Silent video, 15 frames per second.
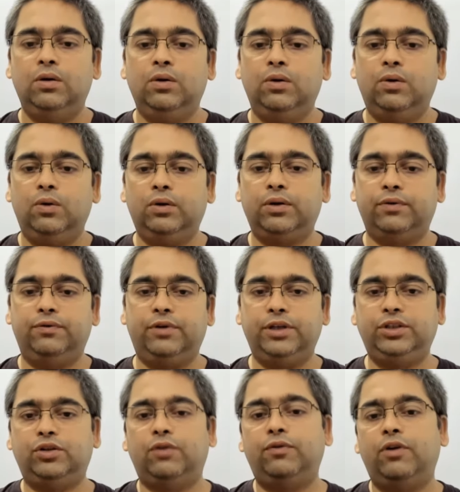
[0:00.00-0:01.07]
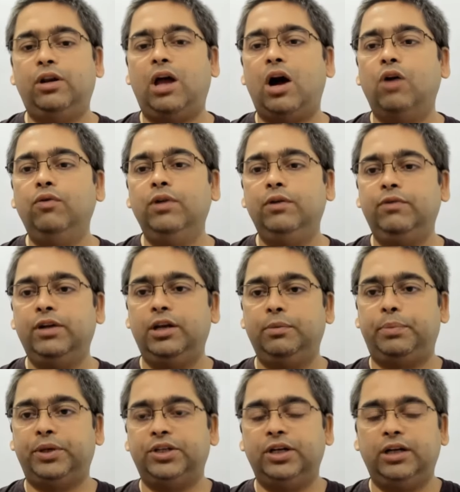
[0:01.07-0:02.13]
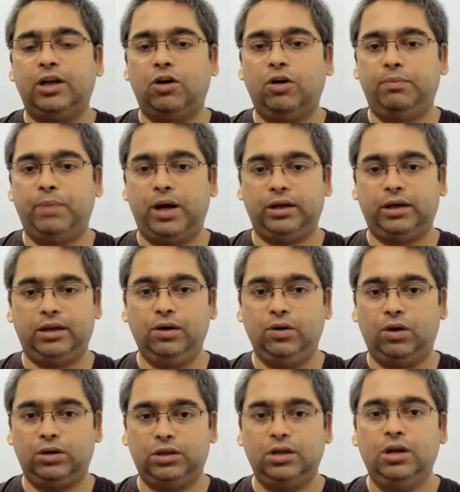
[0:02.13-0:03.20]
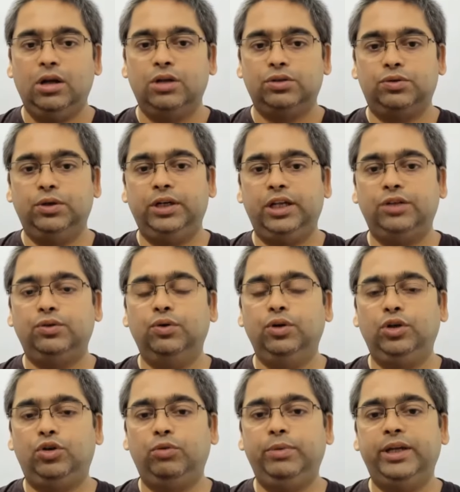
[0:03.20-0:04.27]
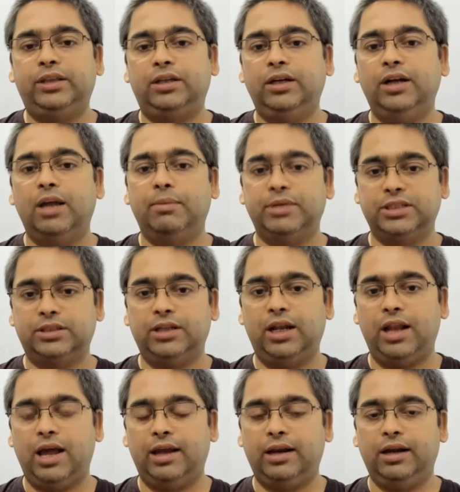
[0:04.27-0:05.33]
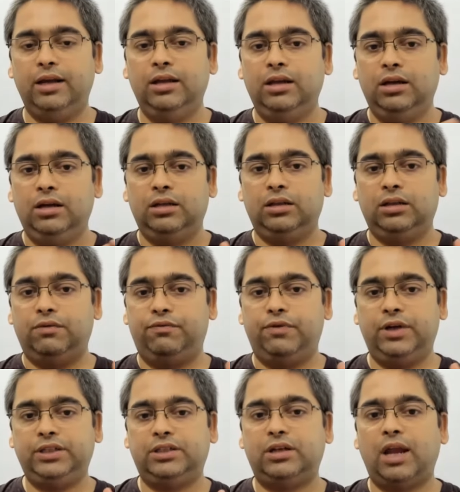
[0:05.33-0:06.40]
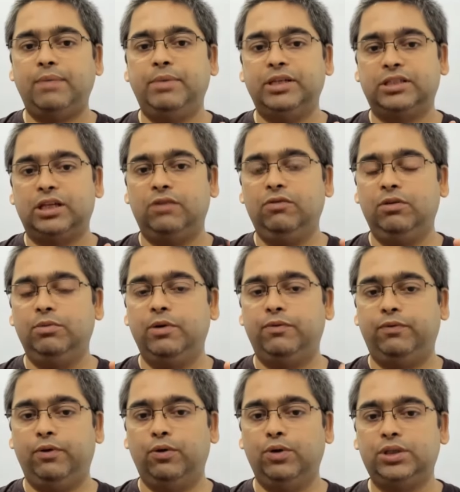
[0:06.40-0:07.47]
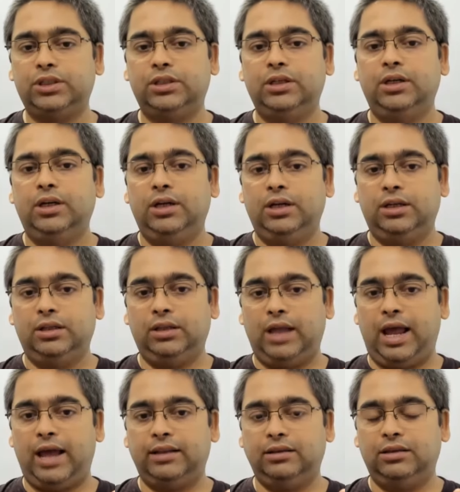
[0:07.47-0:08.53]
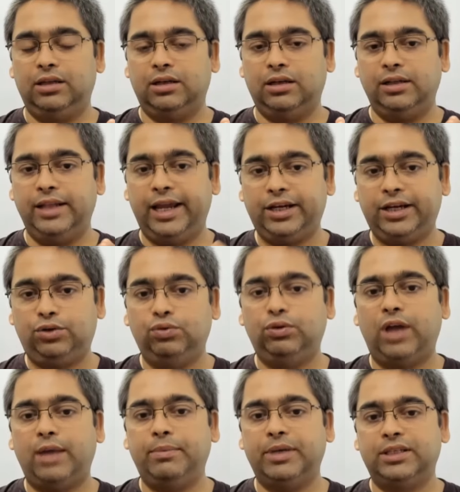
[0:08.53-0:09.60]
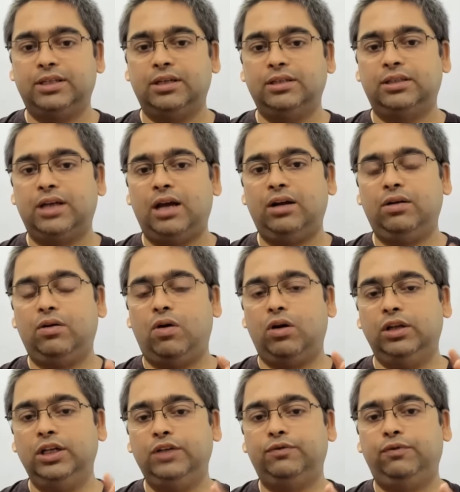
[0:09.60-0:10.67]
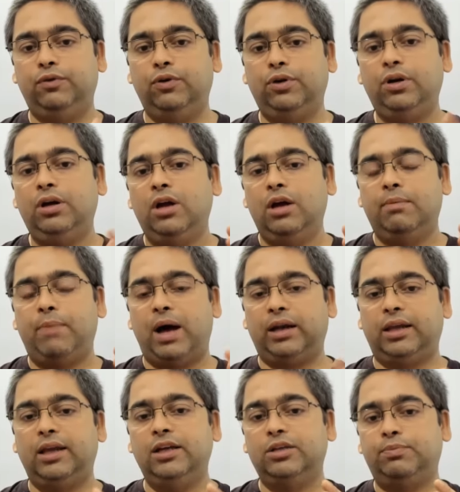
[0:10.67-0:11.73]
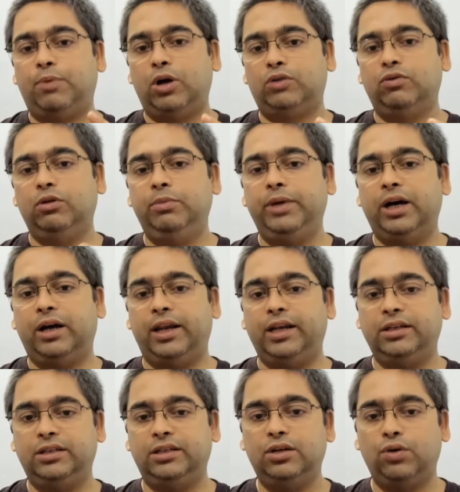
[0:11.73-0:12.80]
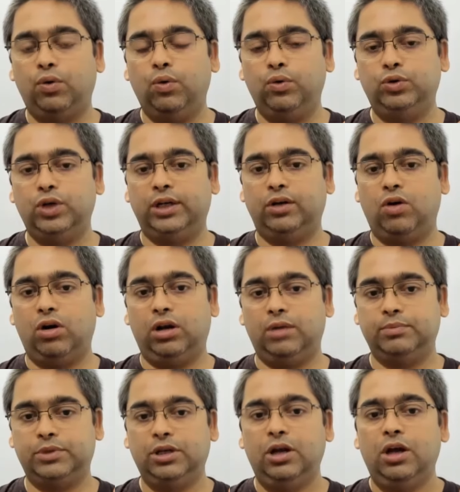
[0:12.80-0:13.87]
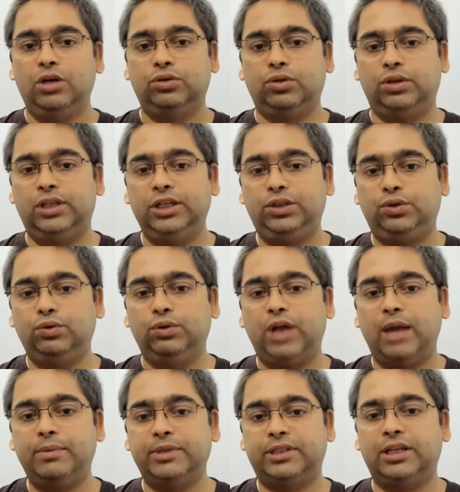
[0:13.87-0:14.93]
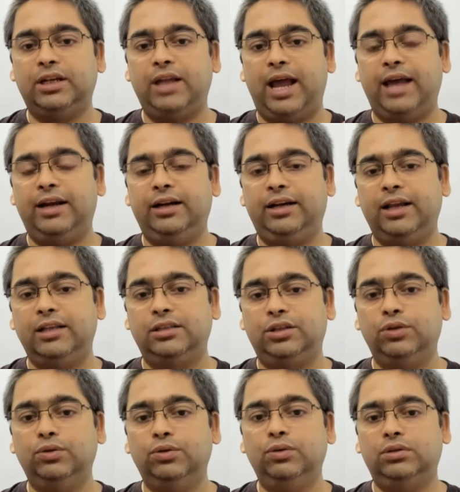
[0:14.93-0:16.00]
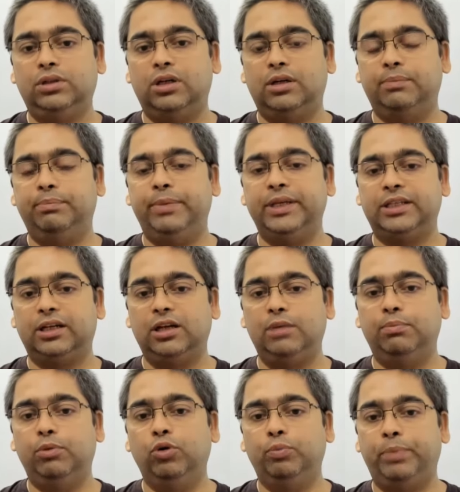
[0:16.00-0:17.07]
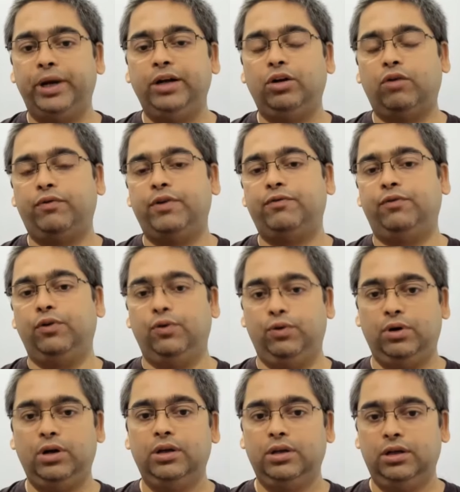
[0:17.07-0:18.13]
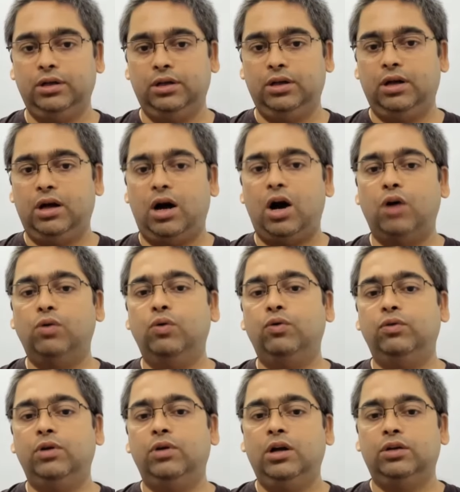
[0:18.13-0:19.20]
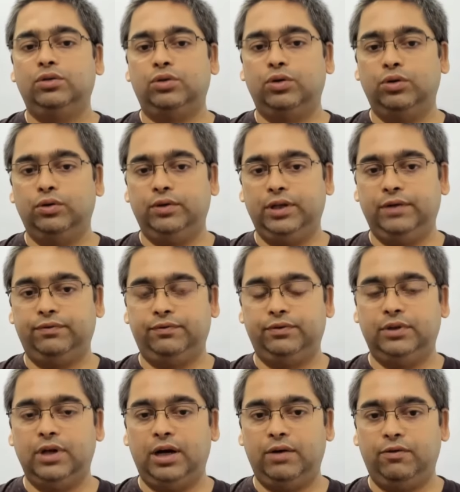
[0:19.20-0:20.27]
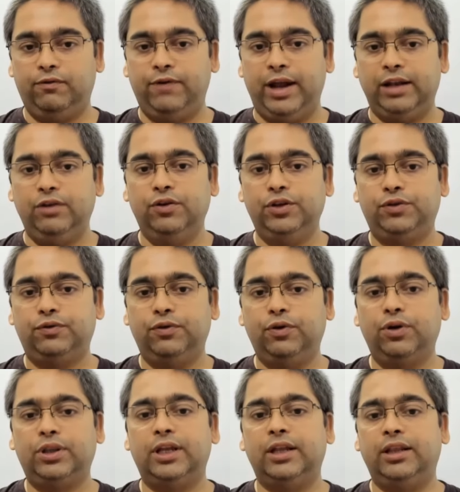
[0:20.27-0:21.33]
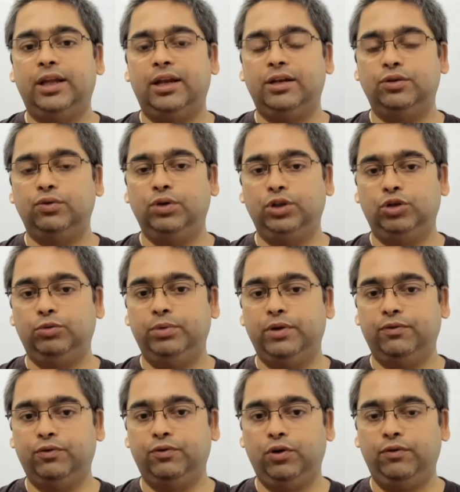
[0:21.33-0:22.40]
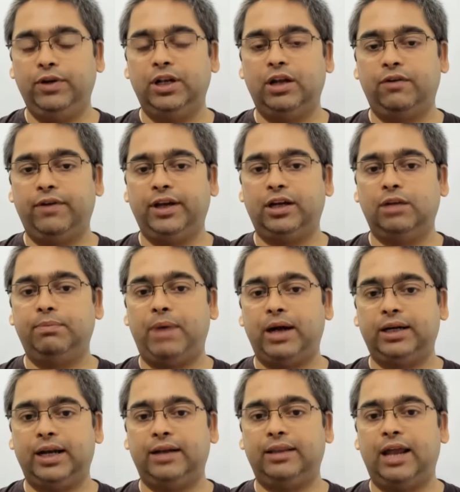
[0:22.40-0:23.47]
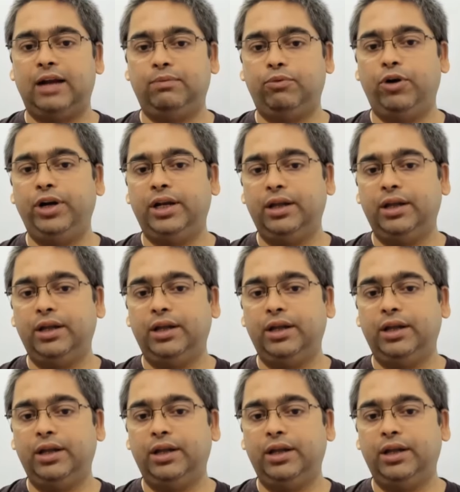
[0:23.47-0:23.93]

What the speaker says: Okay, first of all, how will we represent our parking lot? So it is going to be a three-dimensional array. The first dimension will be floors, and the next two dimensions are on each floor parking spots will be arranged in rows and columns. So this two-dimensional array tells you the basically blueprint of a floor. How, so if the value is 4, then there is going to be a four-wheeler vehicle parked at that point.